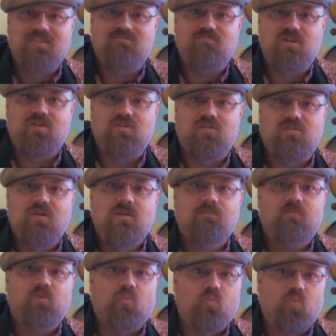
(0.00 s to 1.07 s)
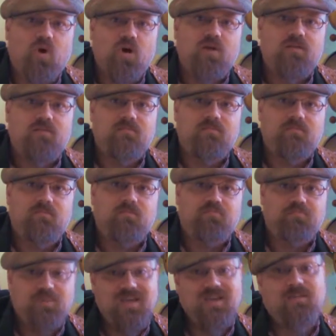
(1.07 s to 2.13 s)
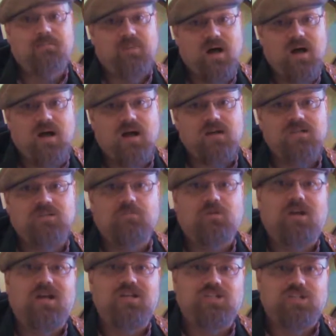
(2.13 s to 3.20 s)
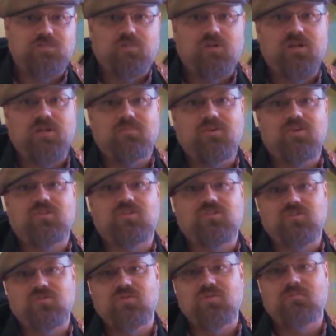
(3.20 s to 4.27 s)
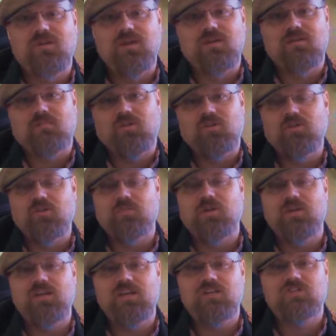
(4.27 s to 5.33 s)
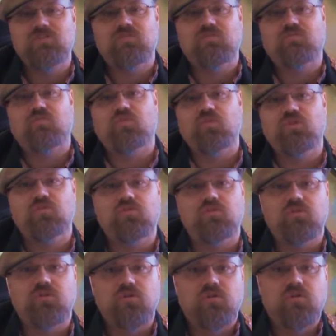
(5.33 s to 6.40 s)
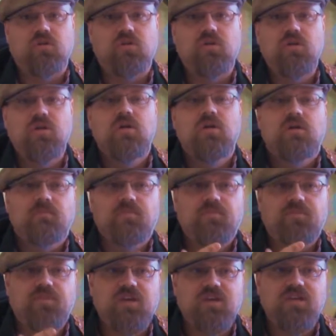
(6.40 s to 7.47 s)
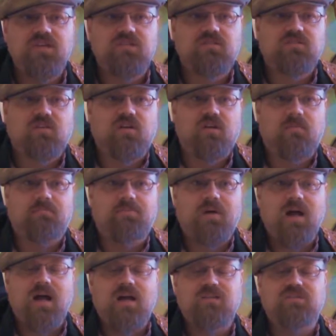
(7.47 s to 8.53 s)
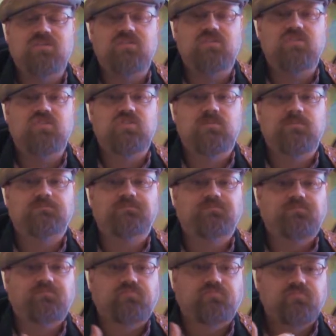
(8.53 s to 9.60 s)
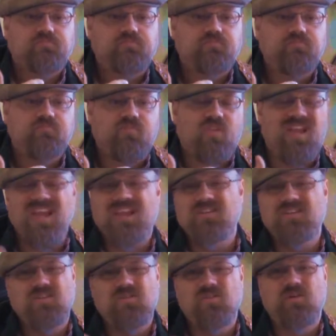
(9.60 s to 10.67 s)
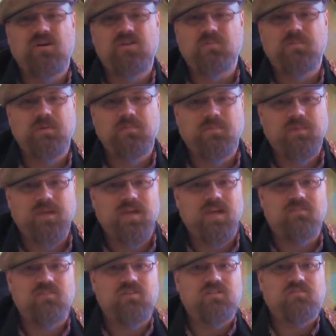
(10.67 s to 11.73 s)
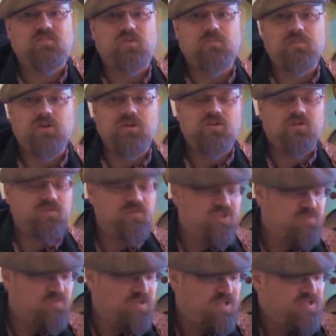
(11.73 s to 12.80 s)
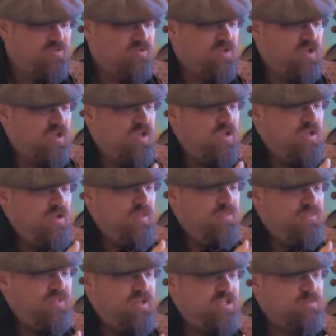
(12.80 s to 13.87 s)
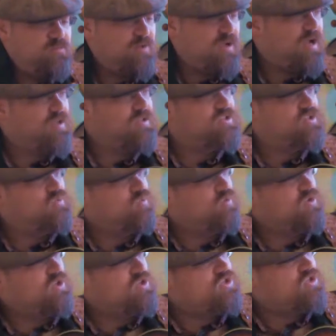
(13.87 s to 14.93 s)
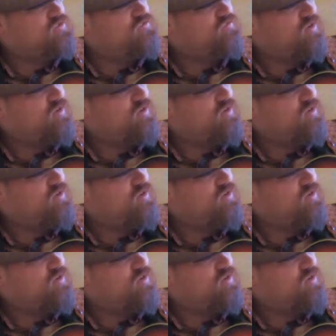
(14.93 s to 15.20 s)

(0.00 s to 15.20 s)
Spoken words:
have been one big box, but I split them into two to make them a little bit easier for you to learn. These boxes, and you know, other people may have a different opinion on this, but that's okay. These boxes will get you